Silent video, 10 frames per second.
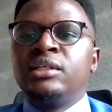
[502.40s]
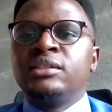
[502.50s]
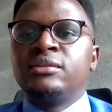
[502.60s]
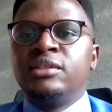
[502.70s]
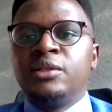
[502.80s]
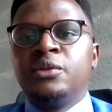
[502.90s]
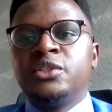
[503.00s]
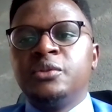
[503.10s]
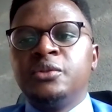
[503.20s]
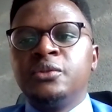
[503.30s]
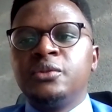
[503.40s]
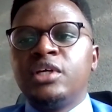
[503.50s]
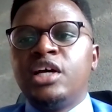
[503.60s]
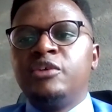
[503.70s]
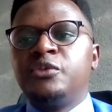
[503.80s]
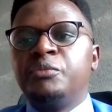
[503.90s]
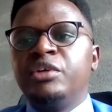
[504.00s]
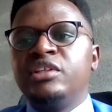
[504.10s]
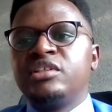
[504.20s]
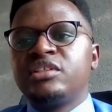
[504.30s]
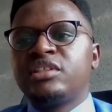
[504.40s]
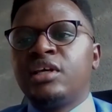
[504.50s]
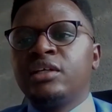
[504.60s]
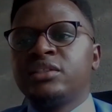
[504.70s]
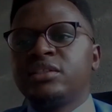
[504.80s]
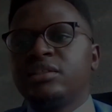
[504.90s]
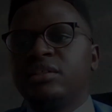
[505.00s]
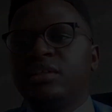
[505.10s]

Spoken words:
So they'll also have to pay this tax.